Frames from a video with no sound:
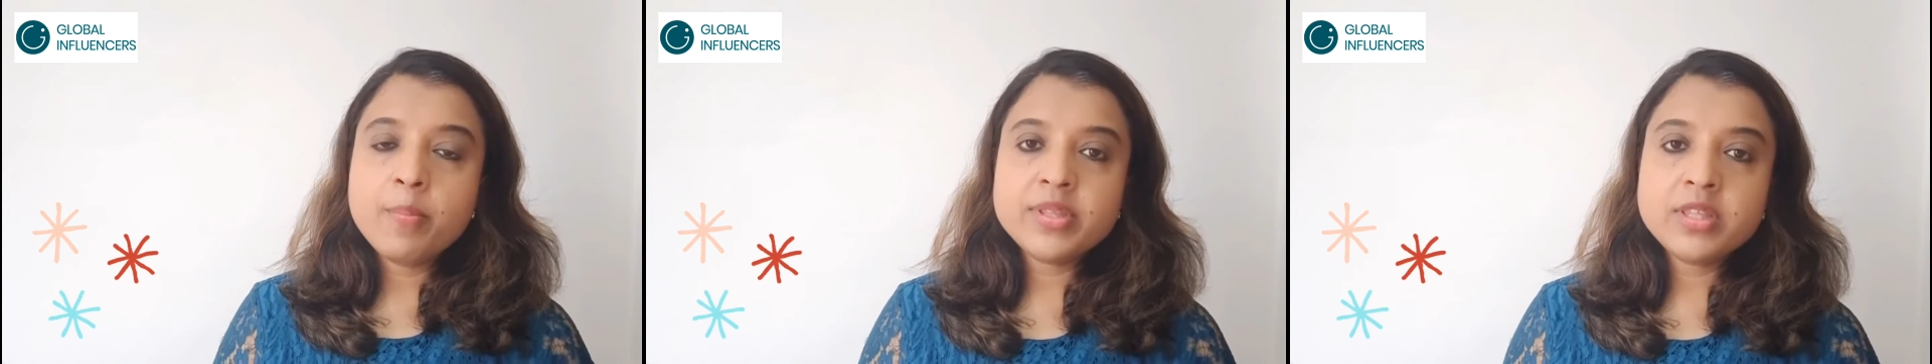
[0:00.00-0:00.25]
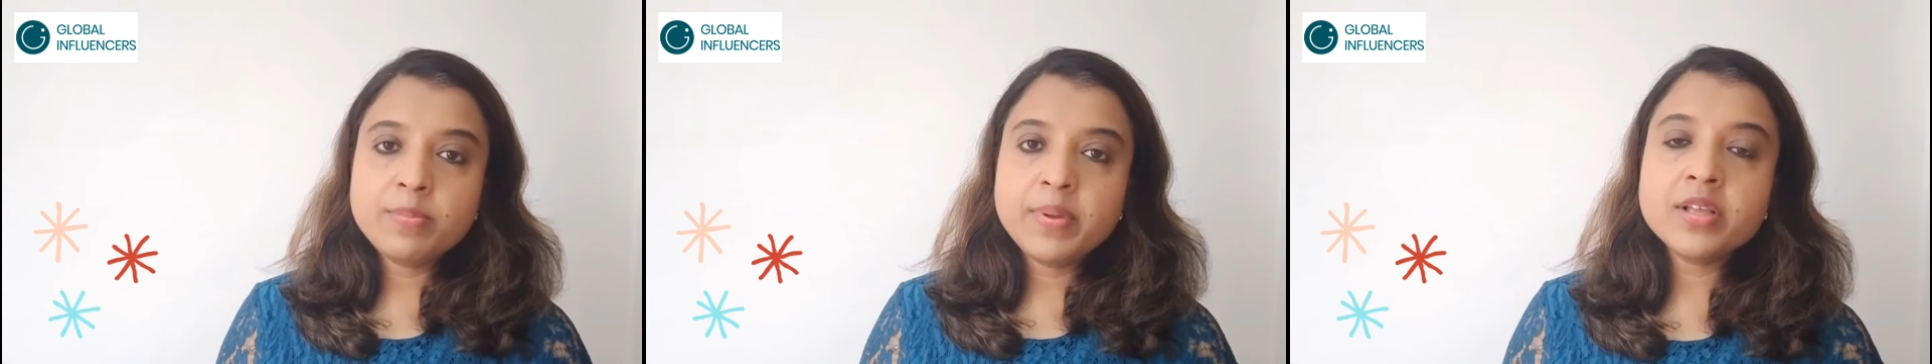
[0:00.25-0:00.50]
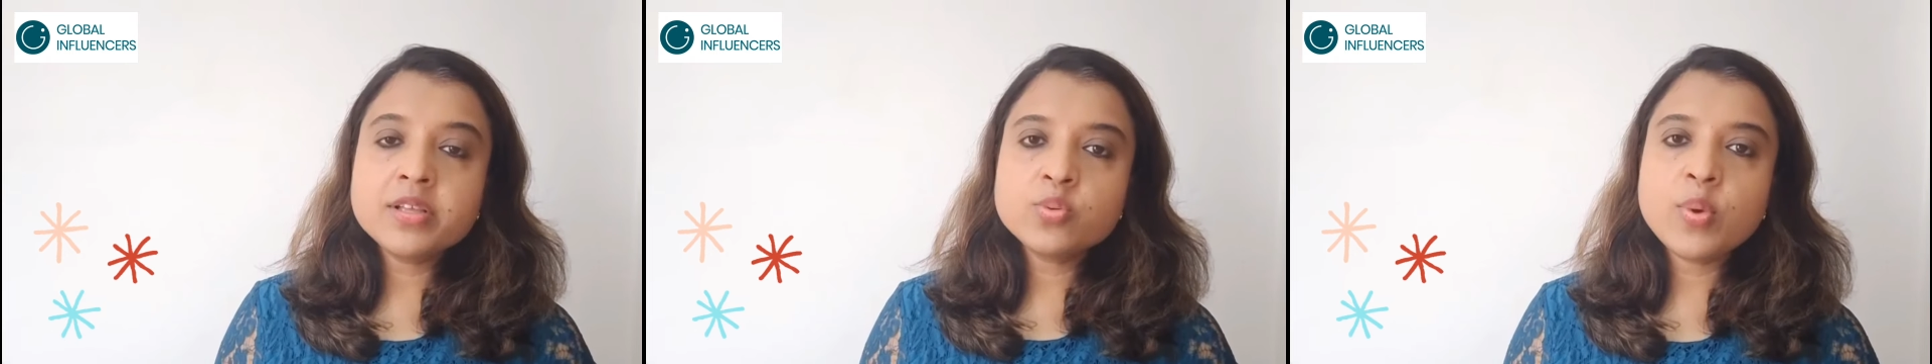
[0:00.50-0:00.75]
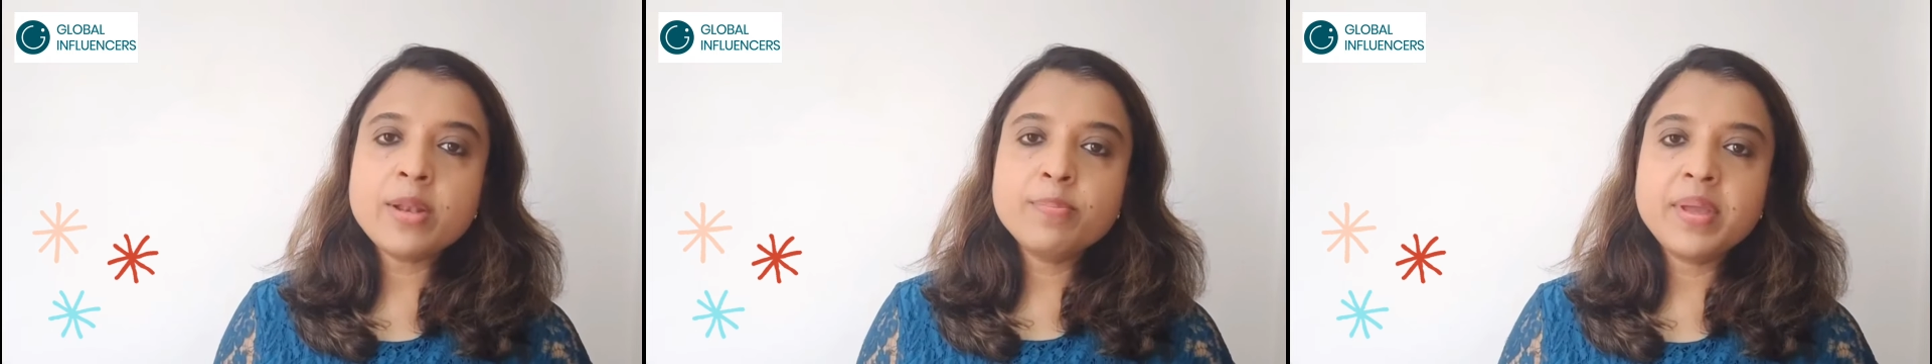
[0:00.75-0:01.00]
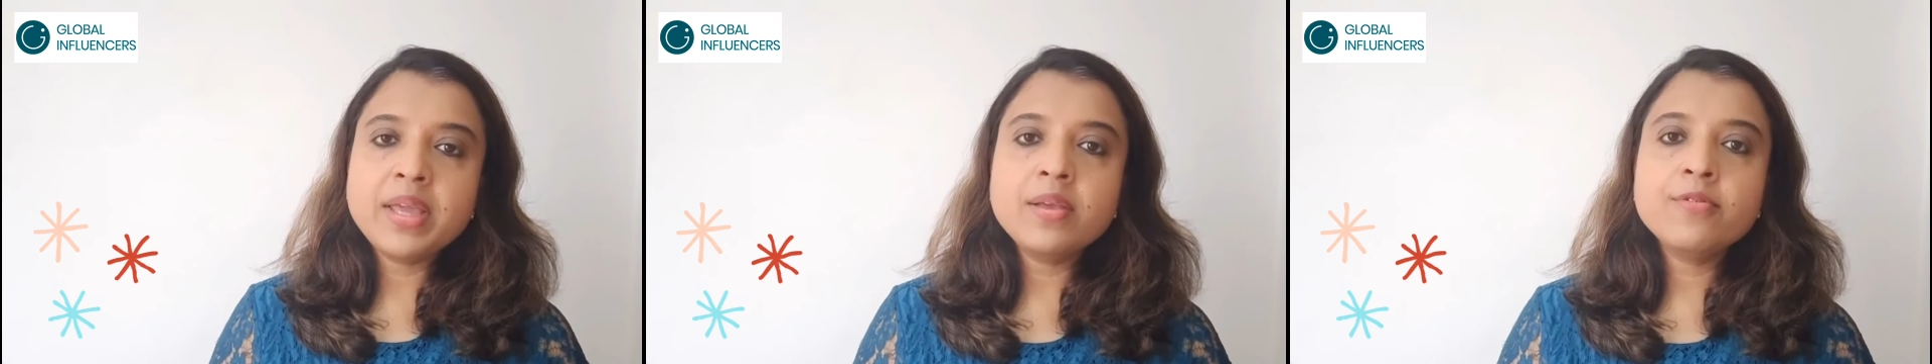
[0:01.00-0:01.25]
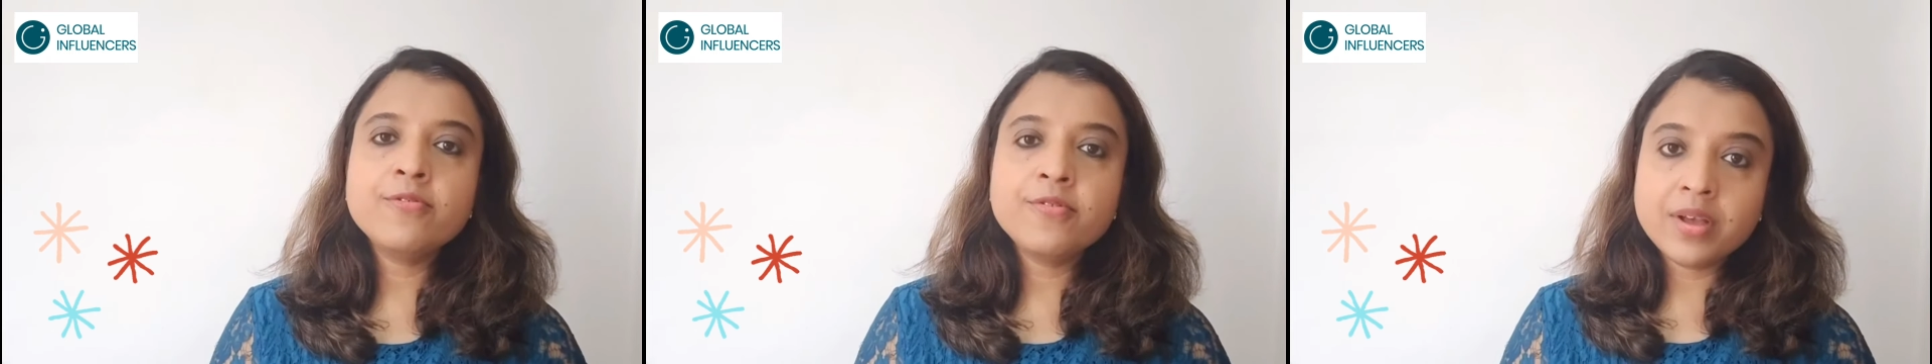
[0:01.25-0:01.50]
but the biggest one
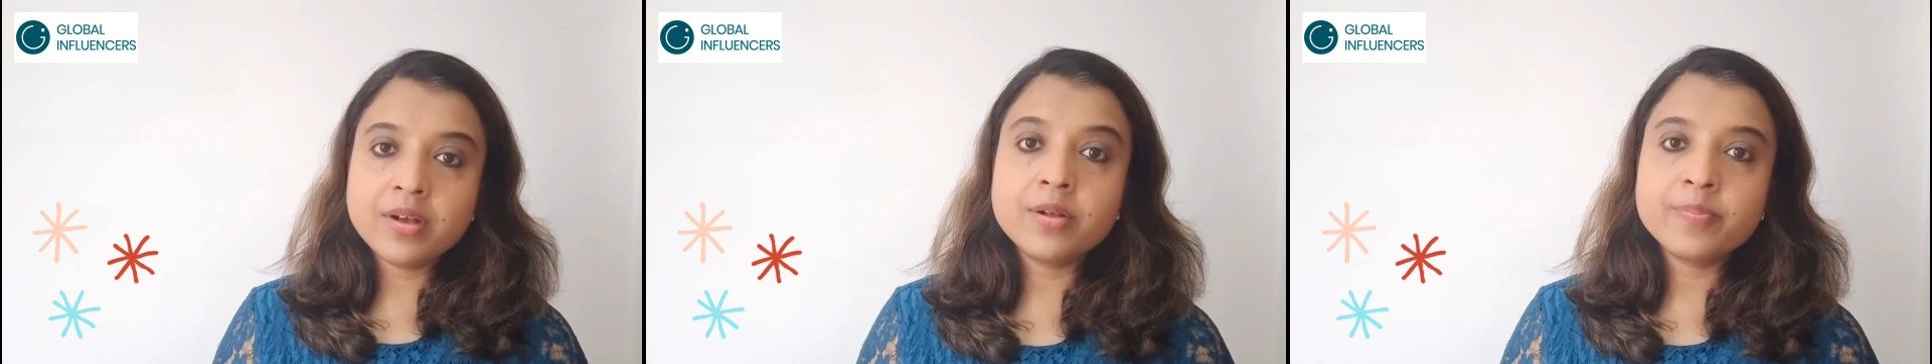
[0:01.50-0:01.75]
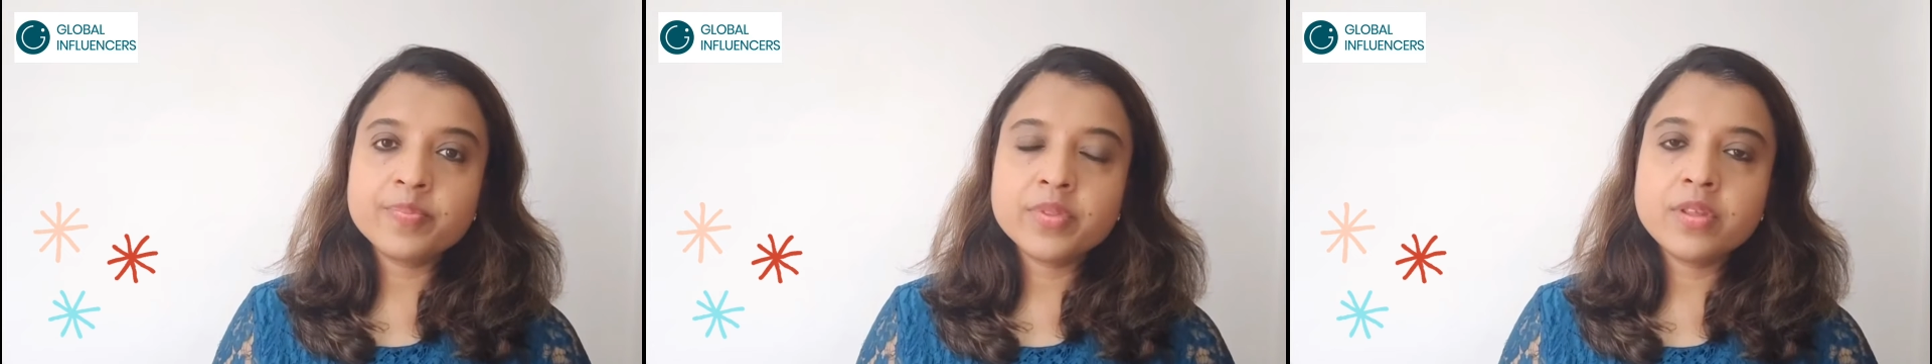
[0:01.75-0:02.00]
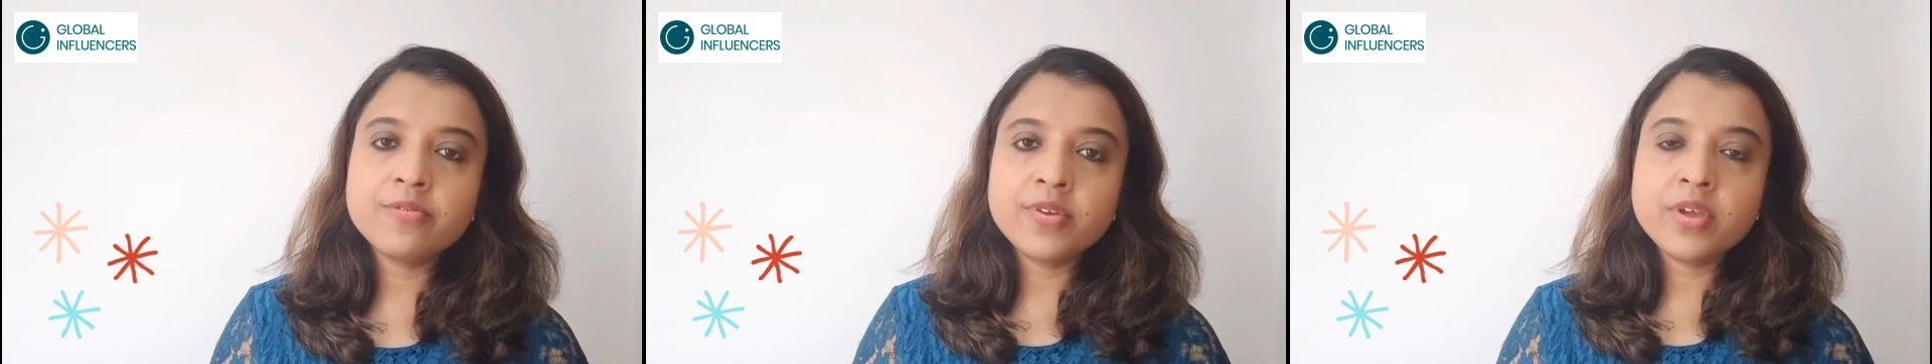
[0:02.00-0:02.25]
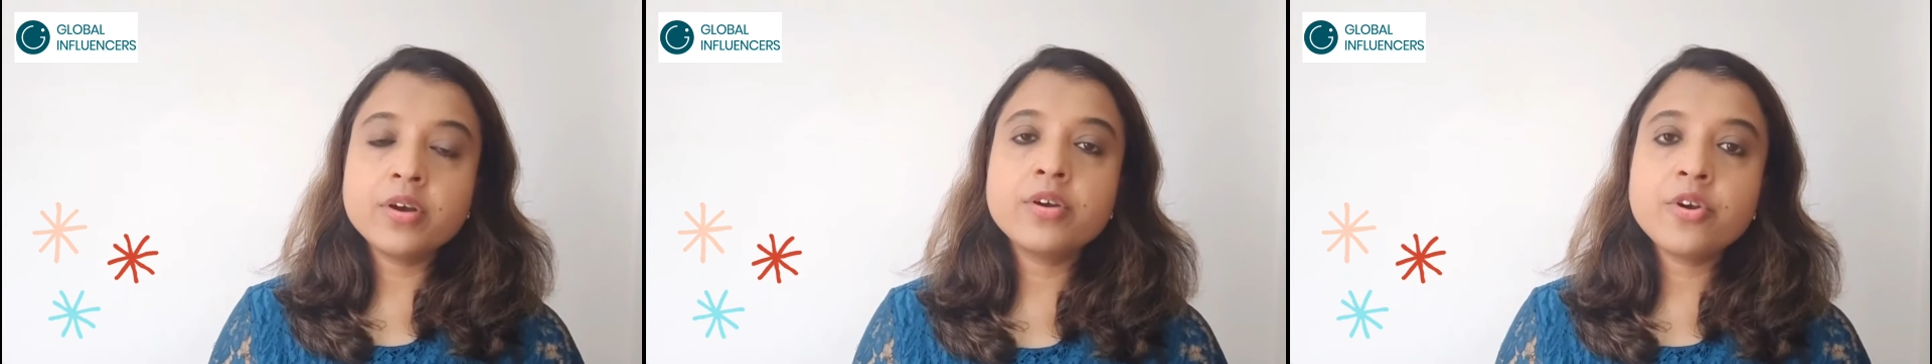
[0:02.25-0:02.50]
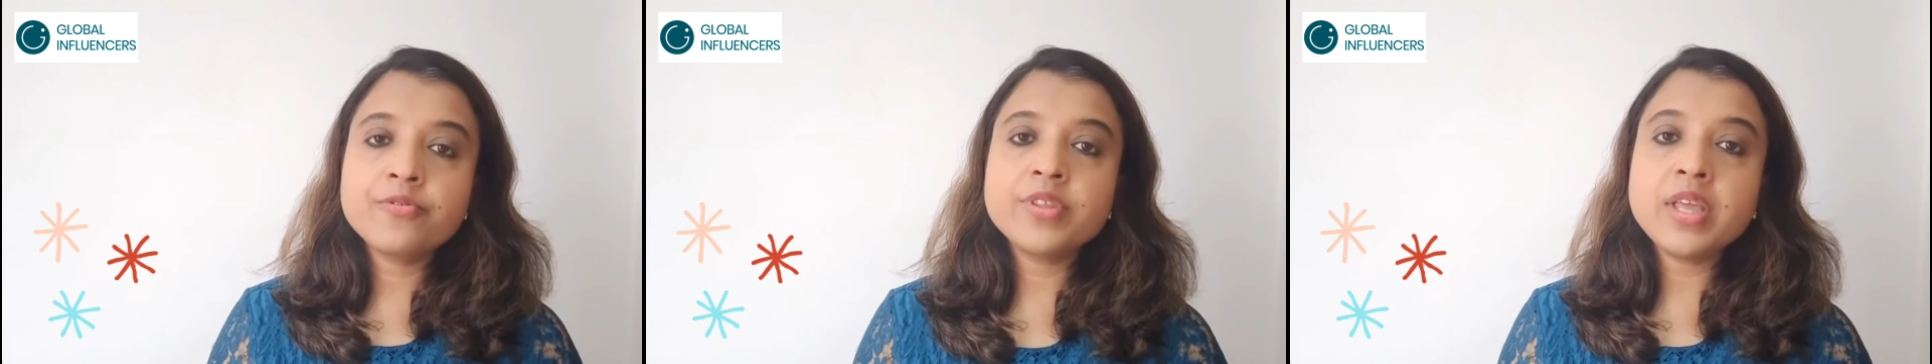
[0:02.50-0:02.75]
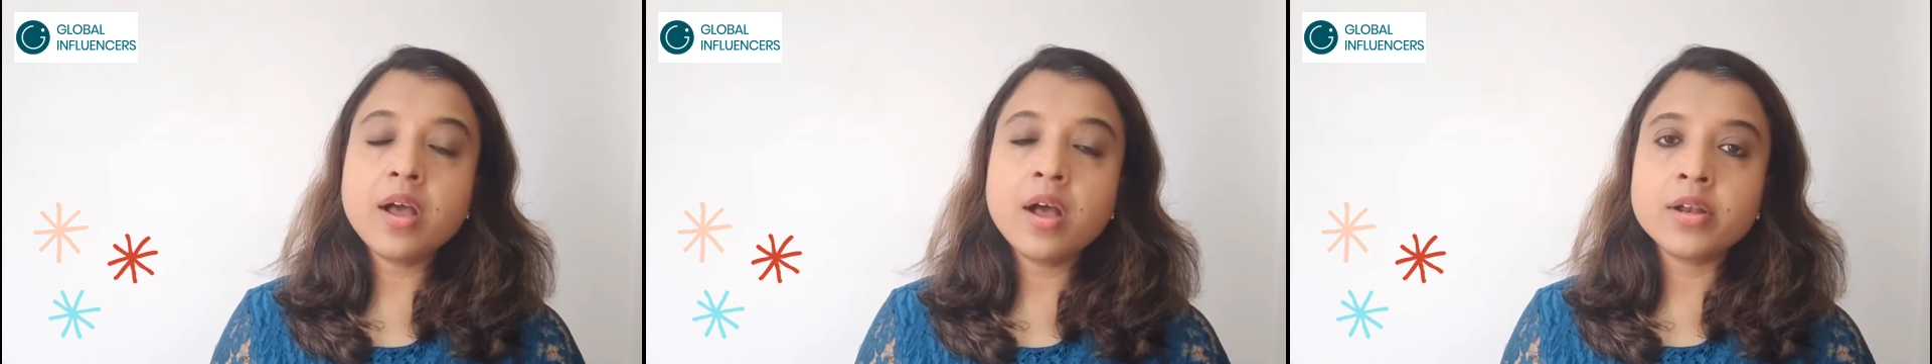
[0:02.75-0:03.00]
being fear, the fear of
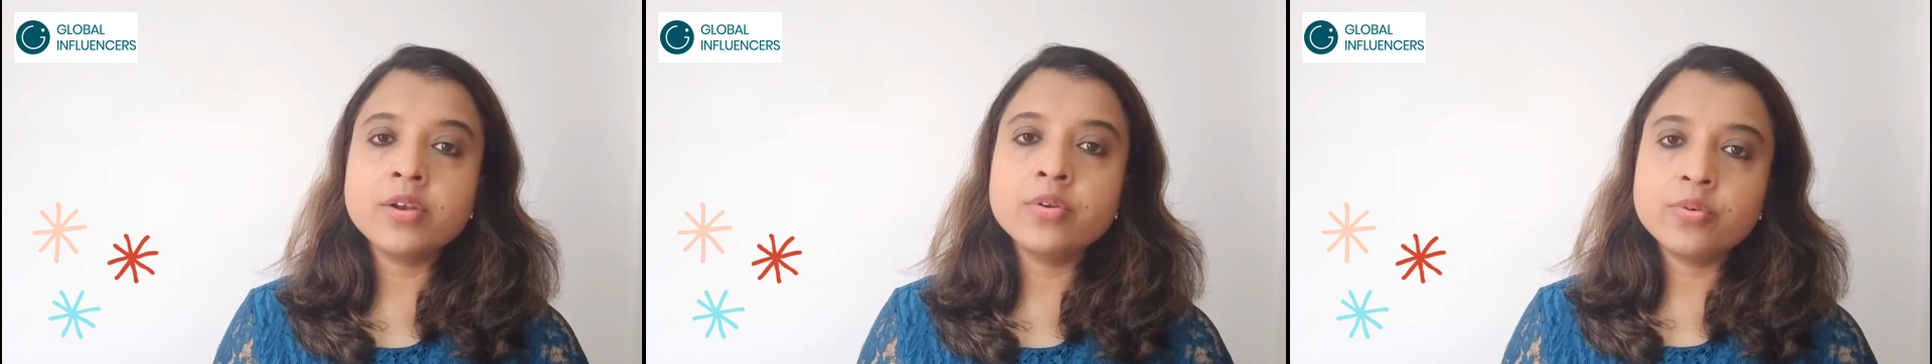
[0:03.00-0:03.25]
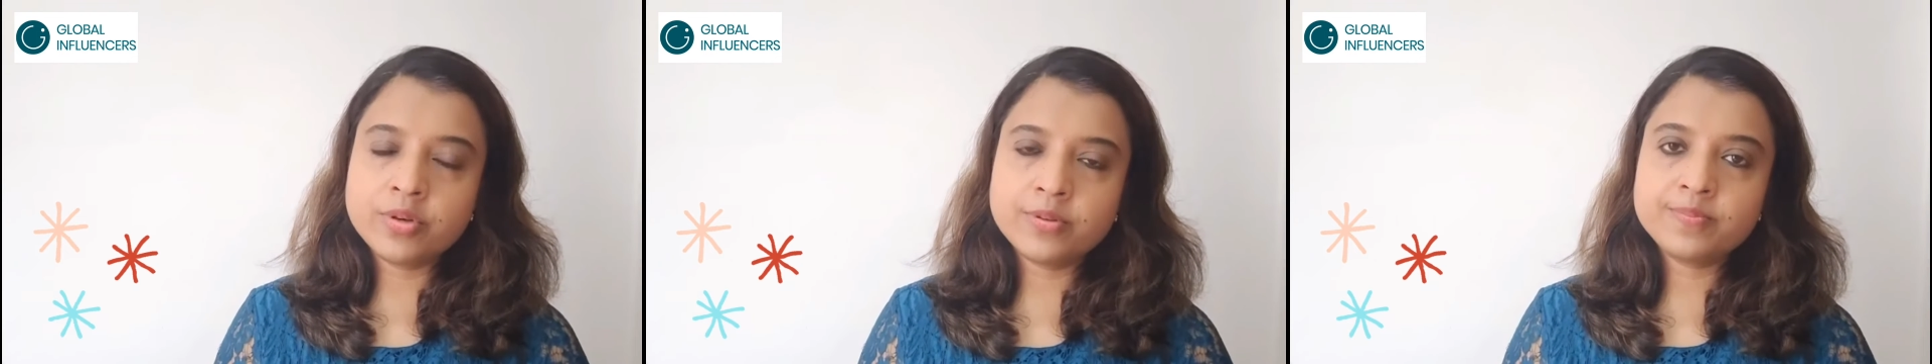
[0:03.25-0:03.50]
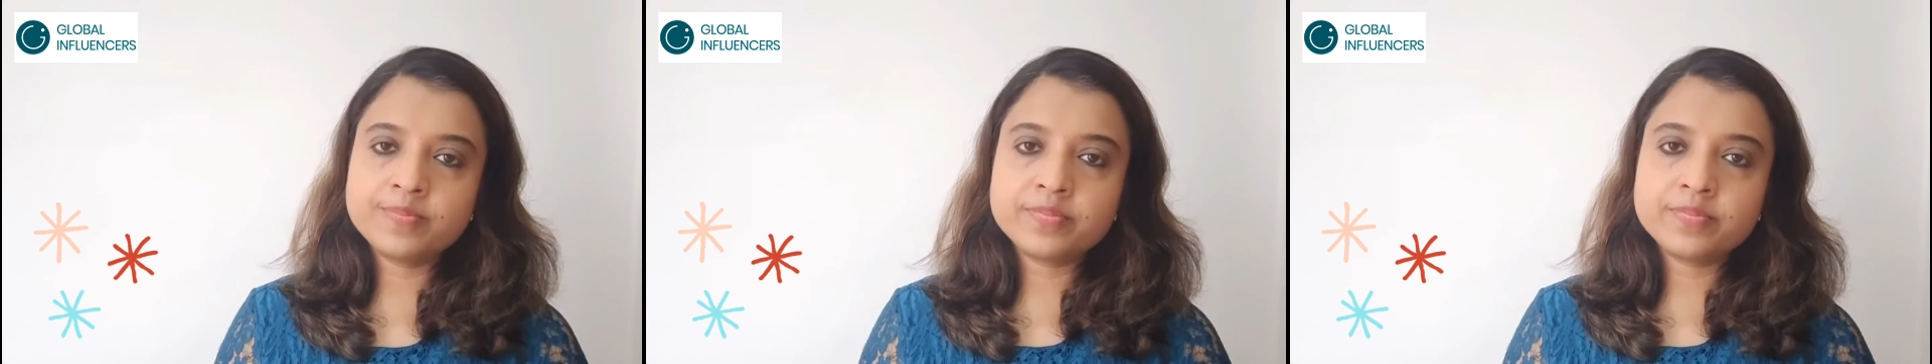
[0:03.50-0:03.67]
the unknown.